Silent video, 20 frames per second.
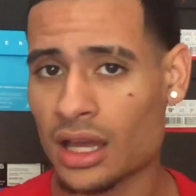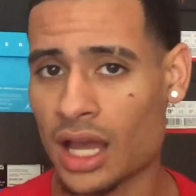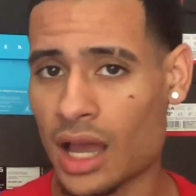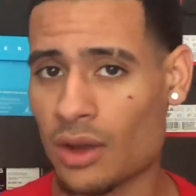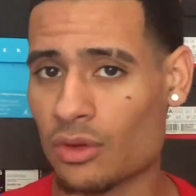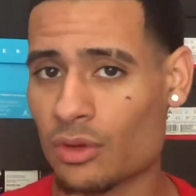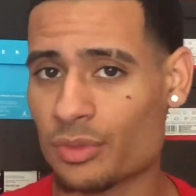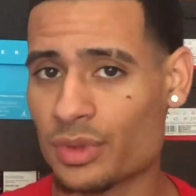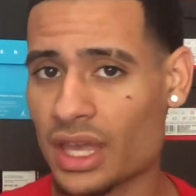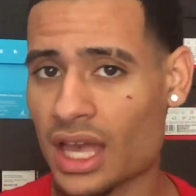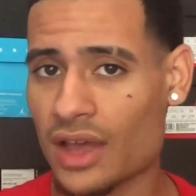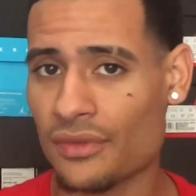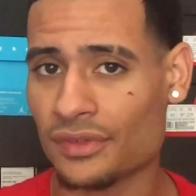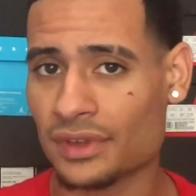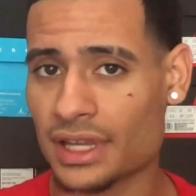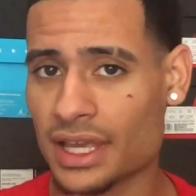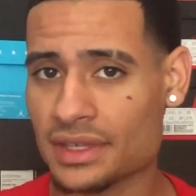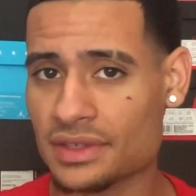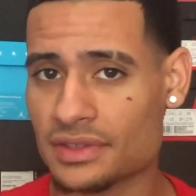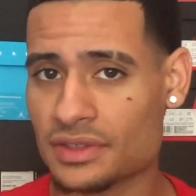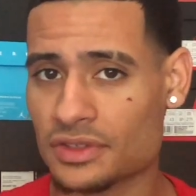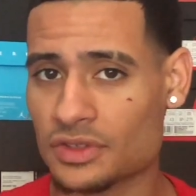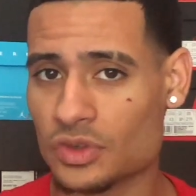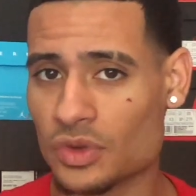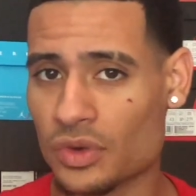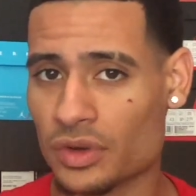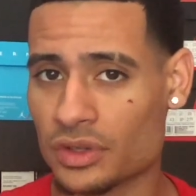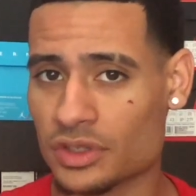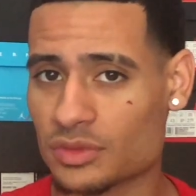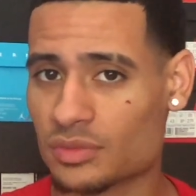I will be having laser
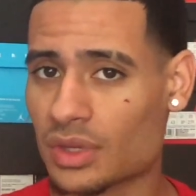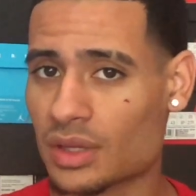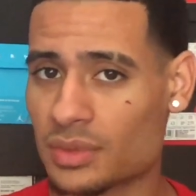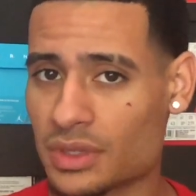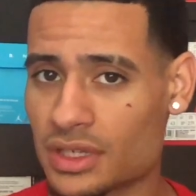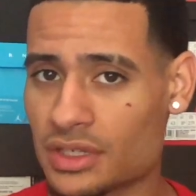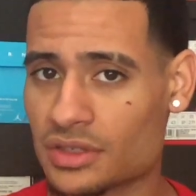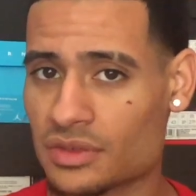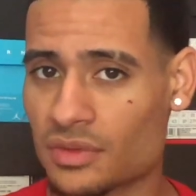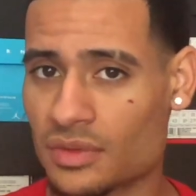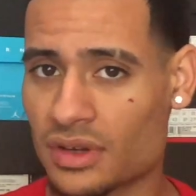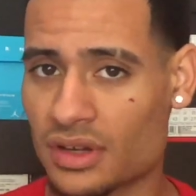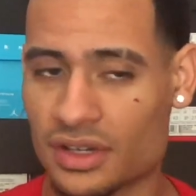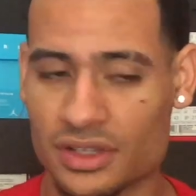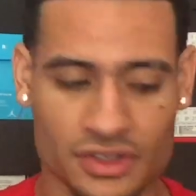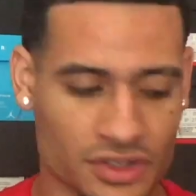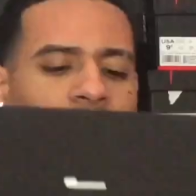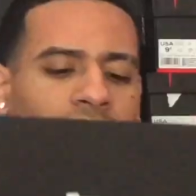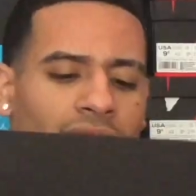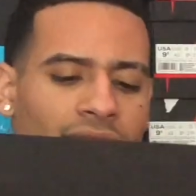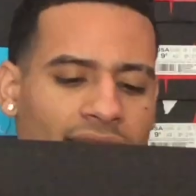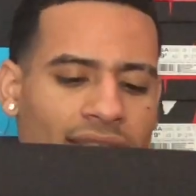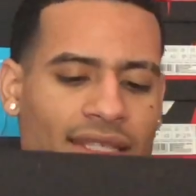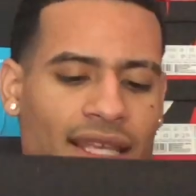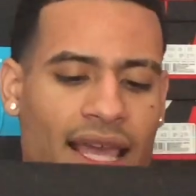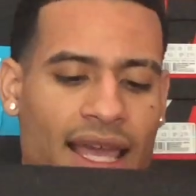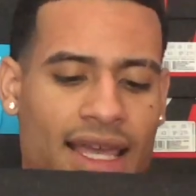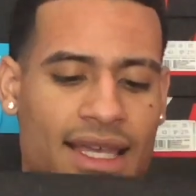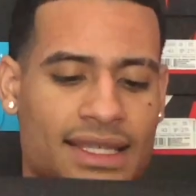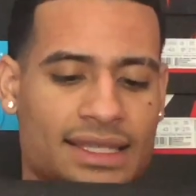tutorials, maybe you should watch. It
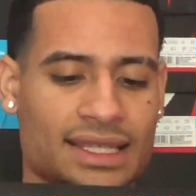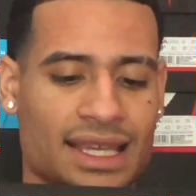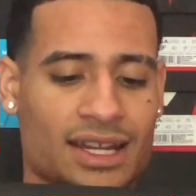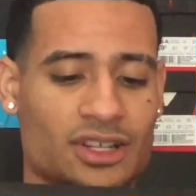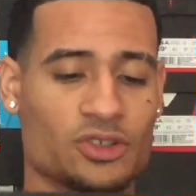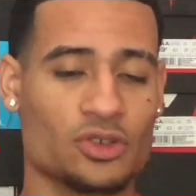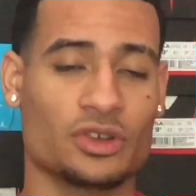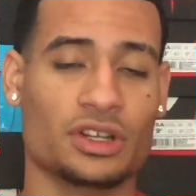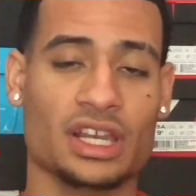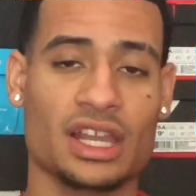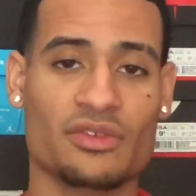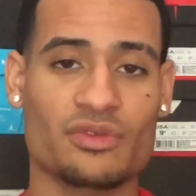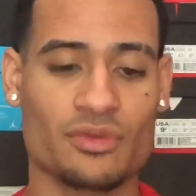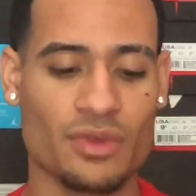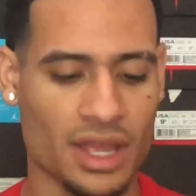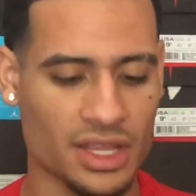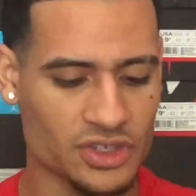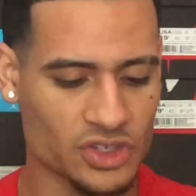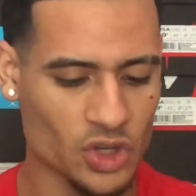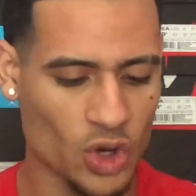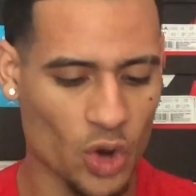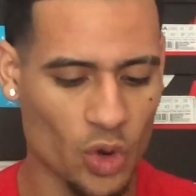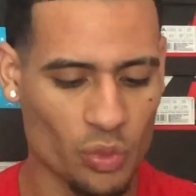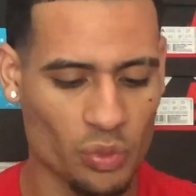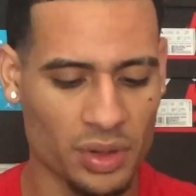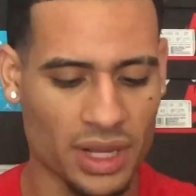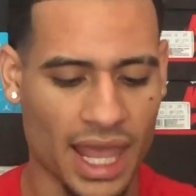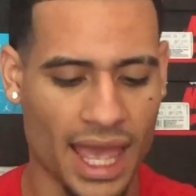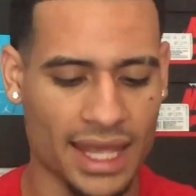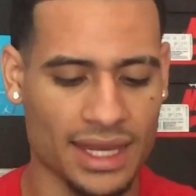says Air Jordan 11 Retro
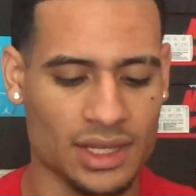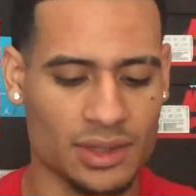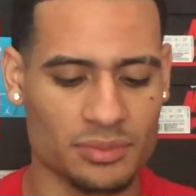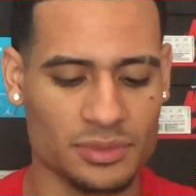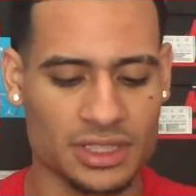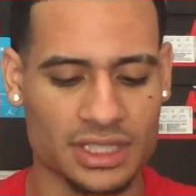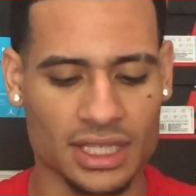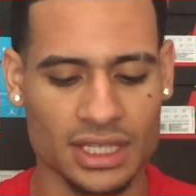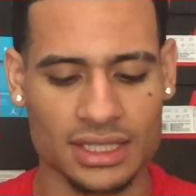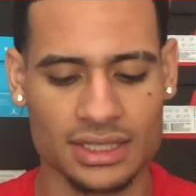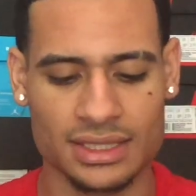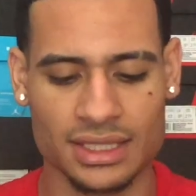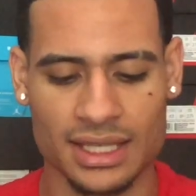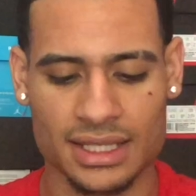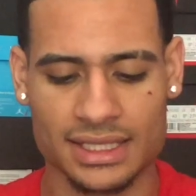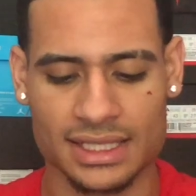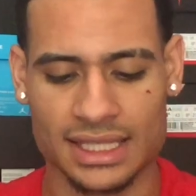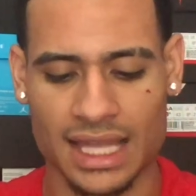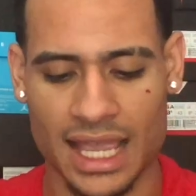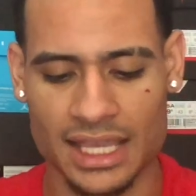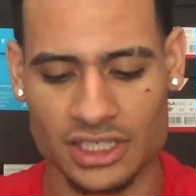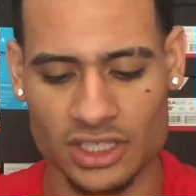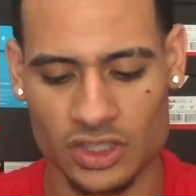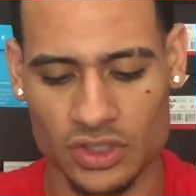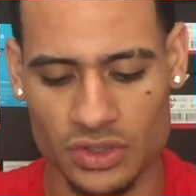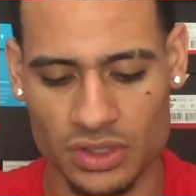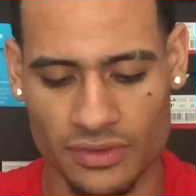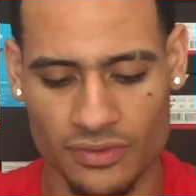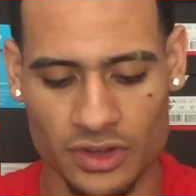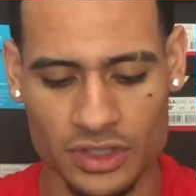Platinum Tint slash
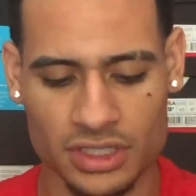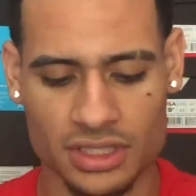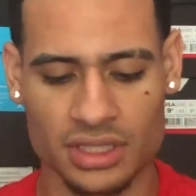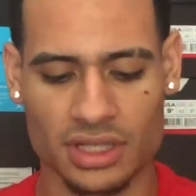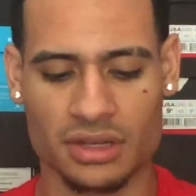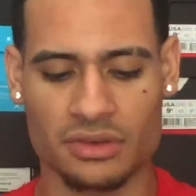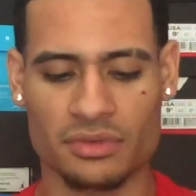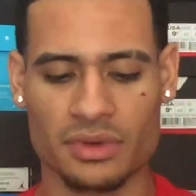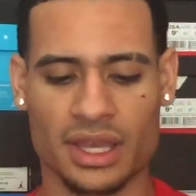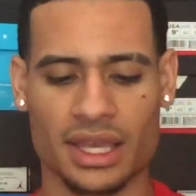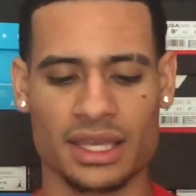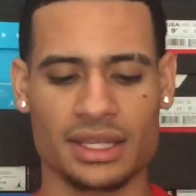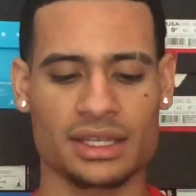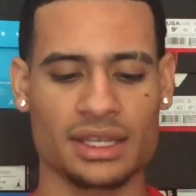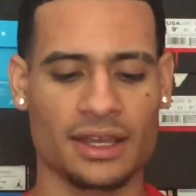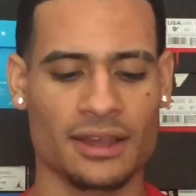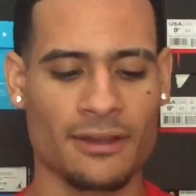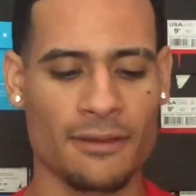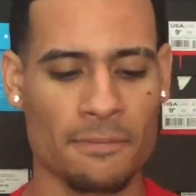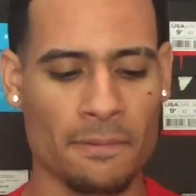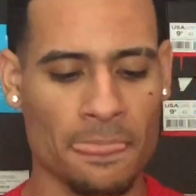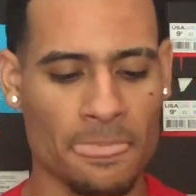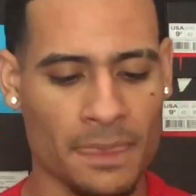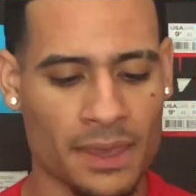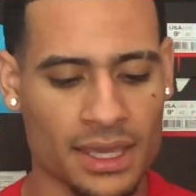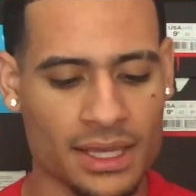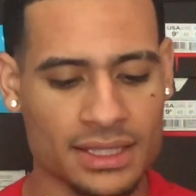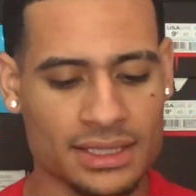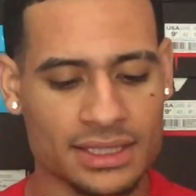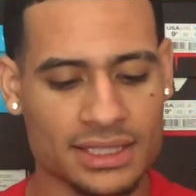University Red
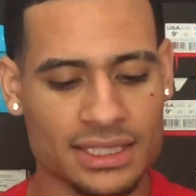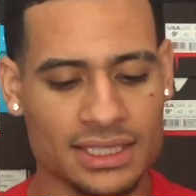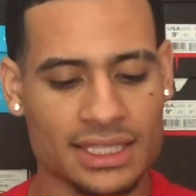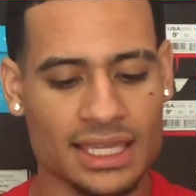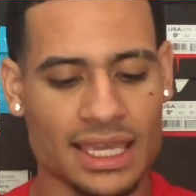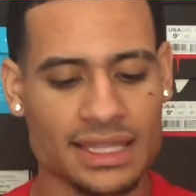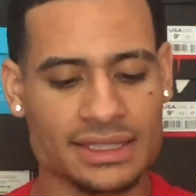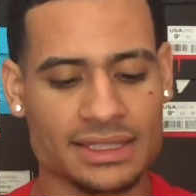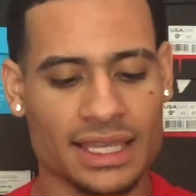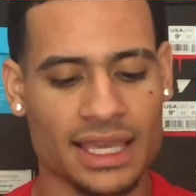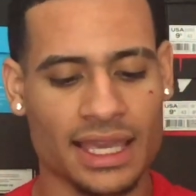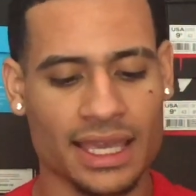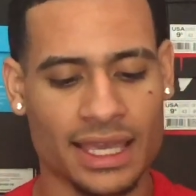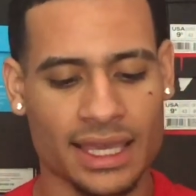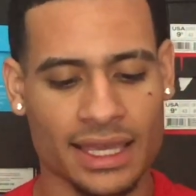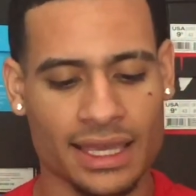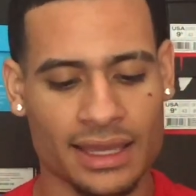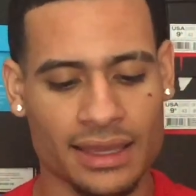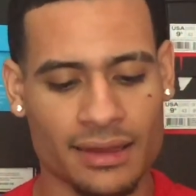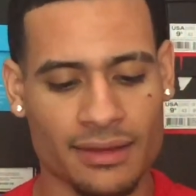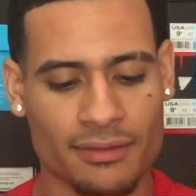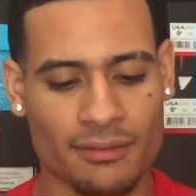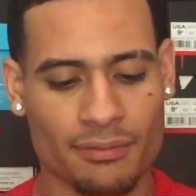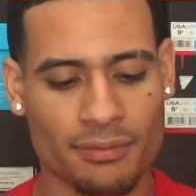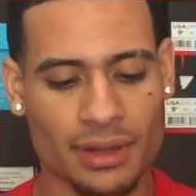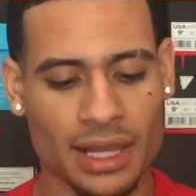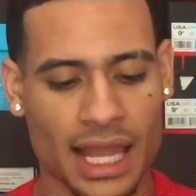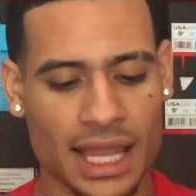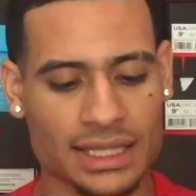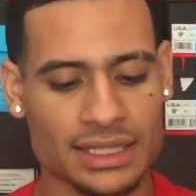Siente
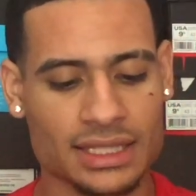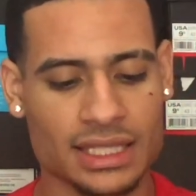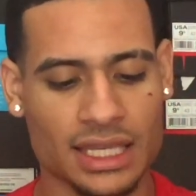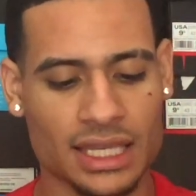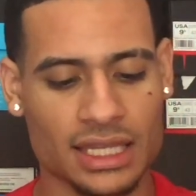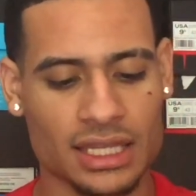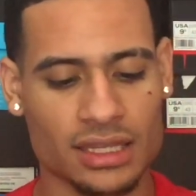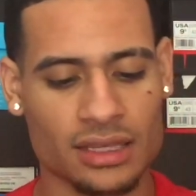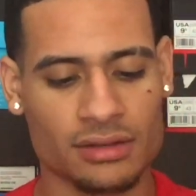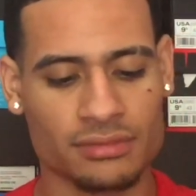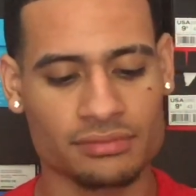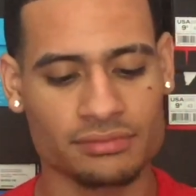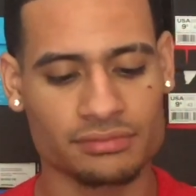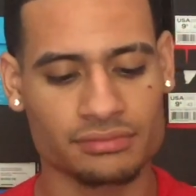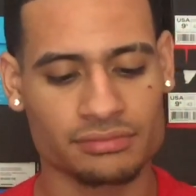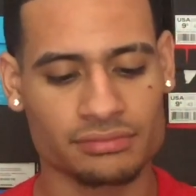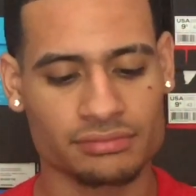Platinum,